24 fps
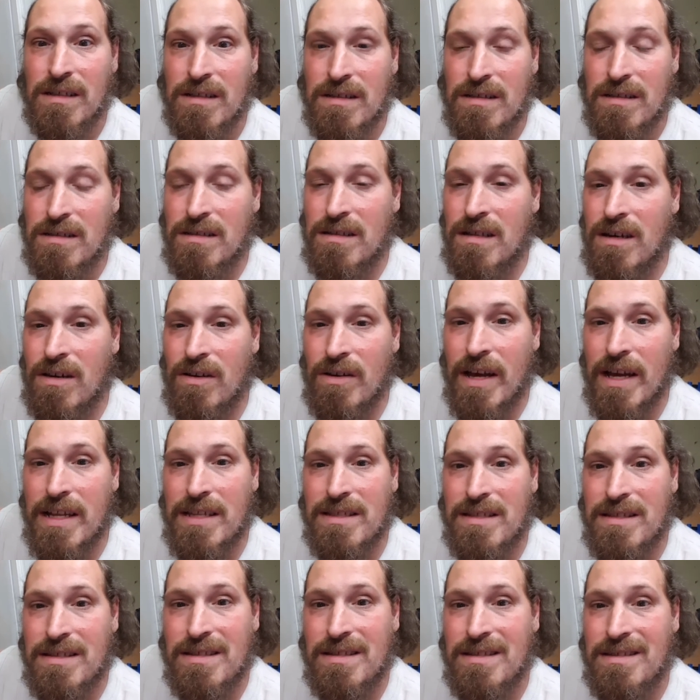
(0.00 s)
So
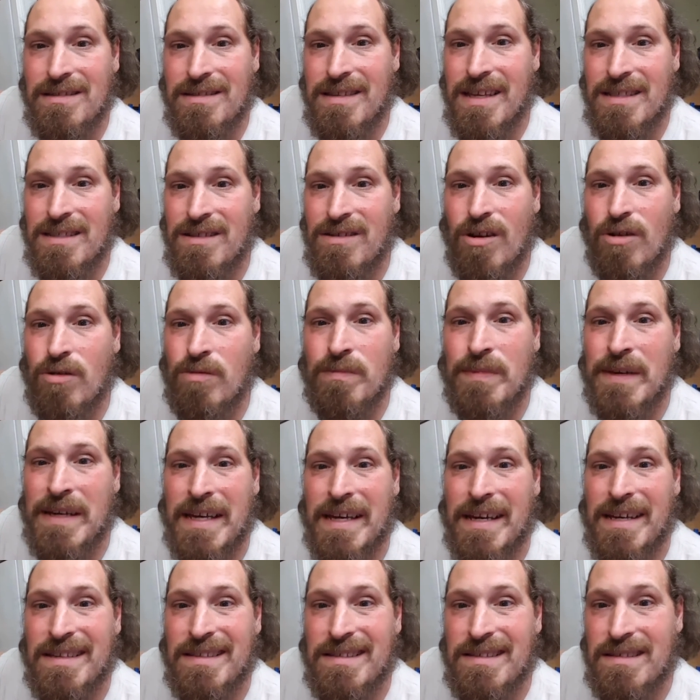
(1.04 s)
that's total
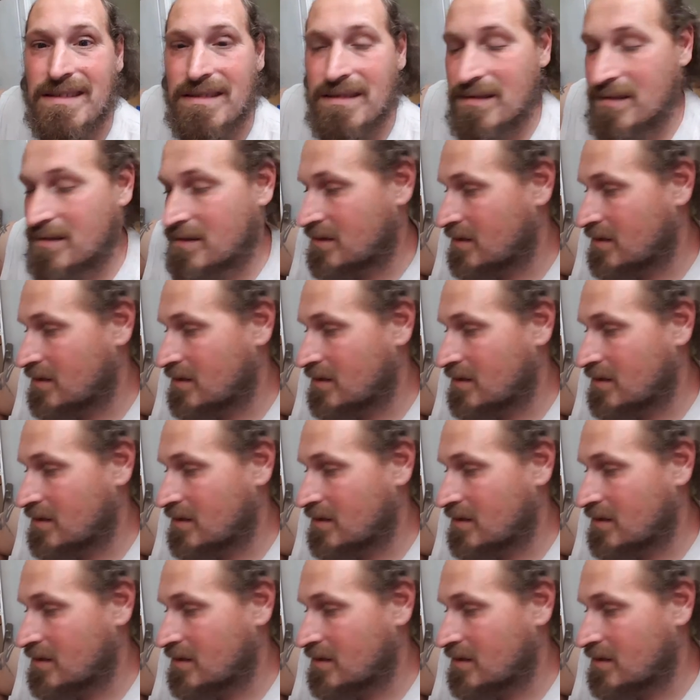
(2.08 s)
BS.